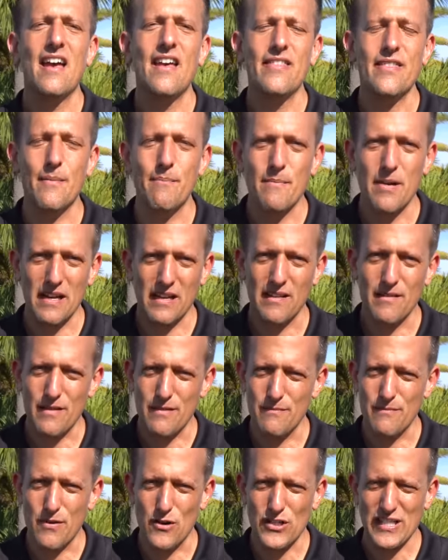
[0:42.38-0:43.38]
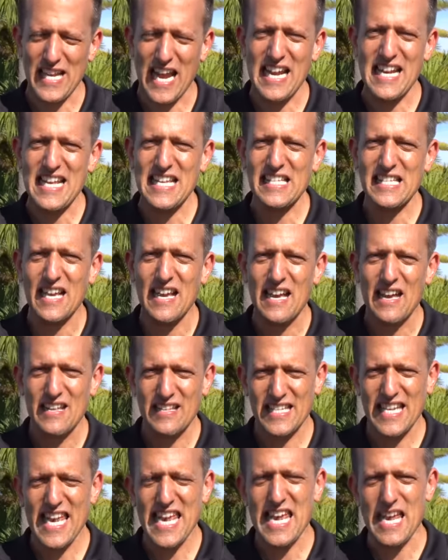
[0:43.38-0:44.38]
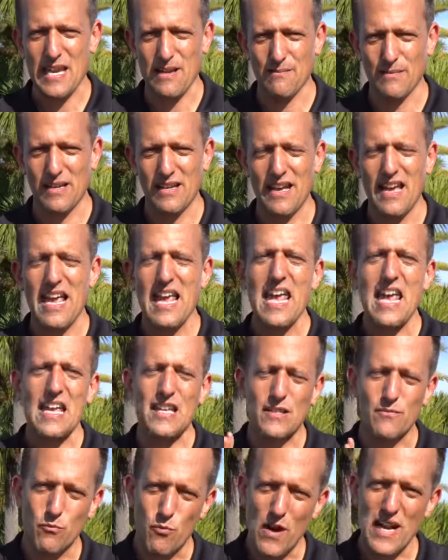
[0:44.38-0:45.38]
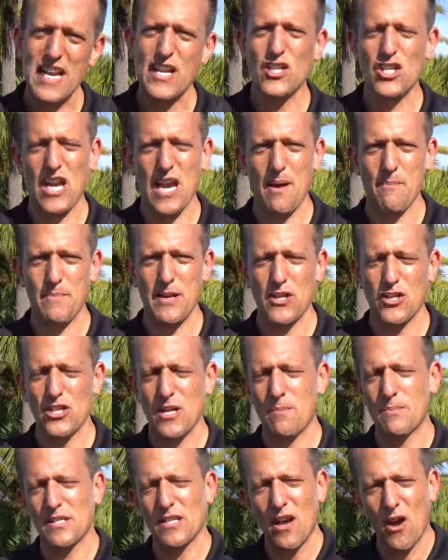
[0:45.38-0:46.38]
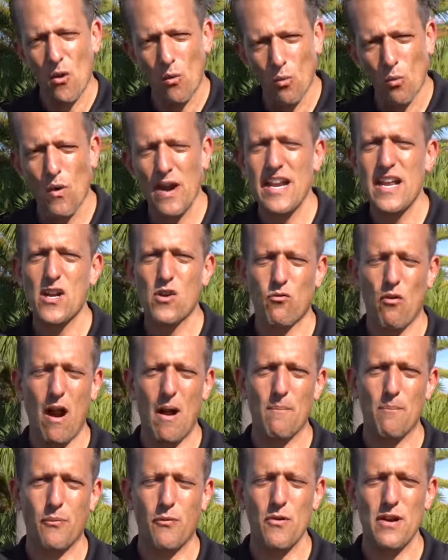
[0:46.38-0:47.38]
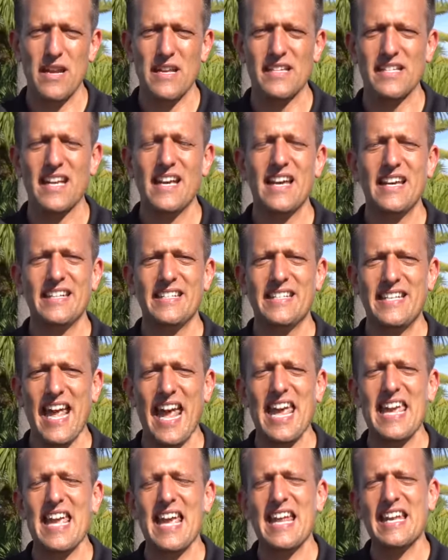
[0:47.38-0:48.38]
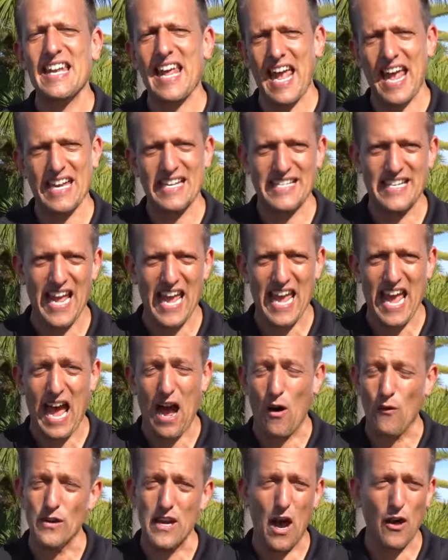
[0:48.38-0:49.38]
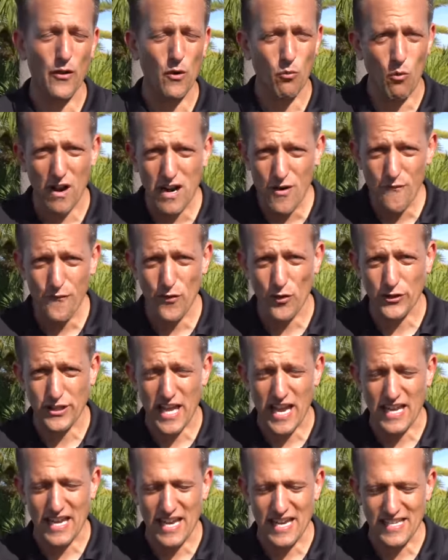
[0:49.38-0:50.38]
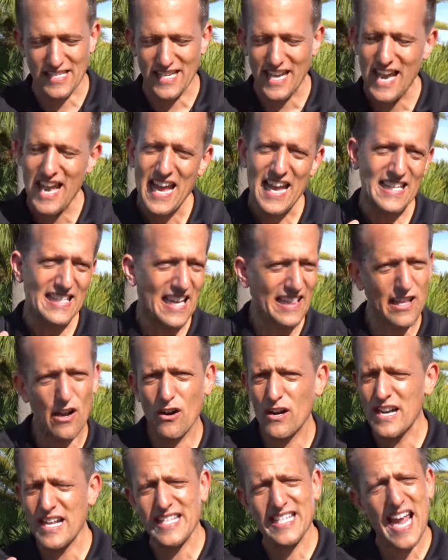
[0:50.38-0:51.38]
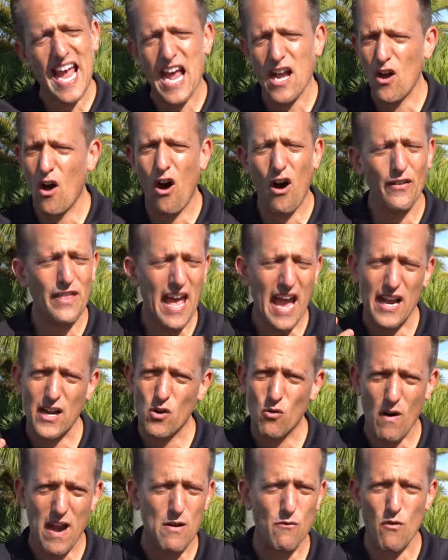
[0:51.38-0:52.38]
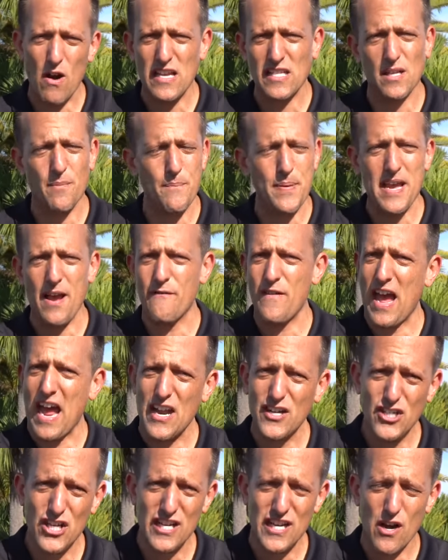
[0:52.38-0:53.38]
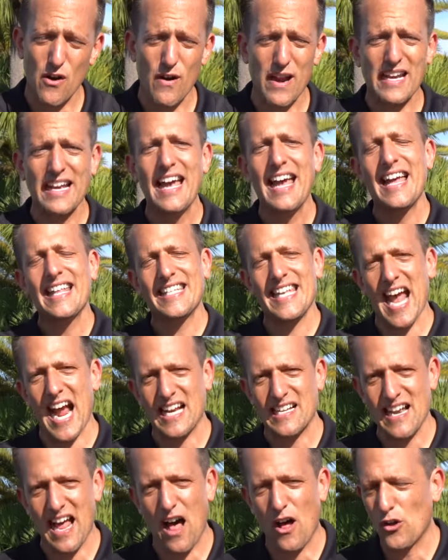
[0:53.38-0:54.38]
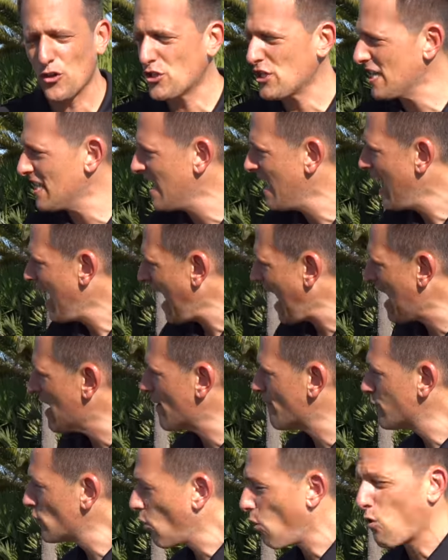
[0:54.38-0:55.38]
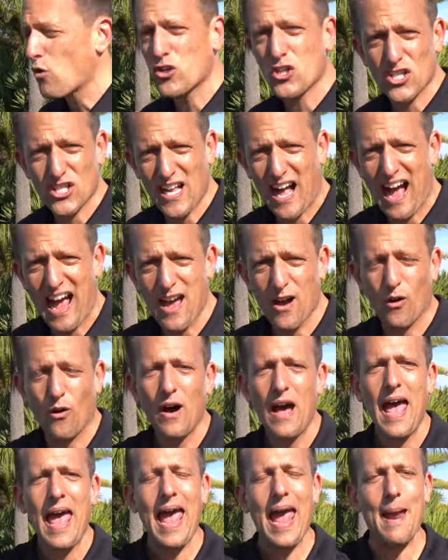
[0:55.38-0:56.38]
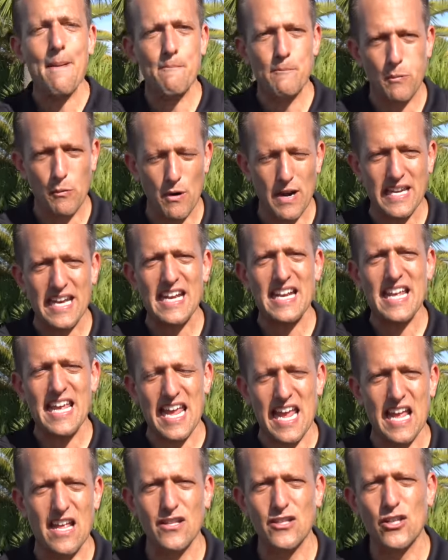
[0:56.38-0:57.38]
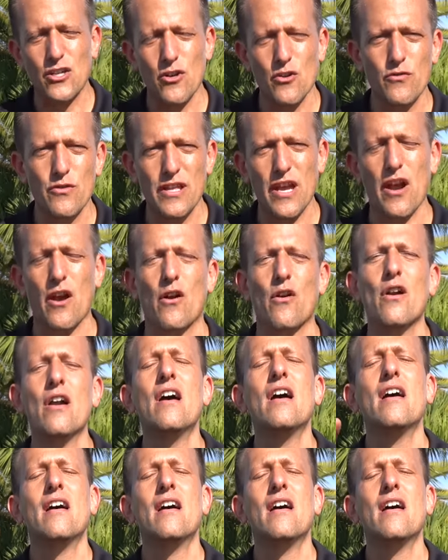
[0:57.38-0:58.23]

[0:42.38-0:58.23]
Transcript: the Mercedes team is winning championships, winning Grand Prix day in and day out. Now the wonderful thing is is that they're going to take all that great recipe of engineering, technology, and of course style and bring it into their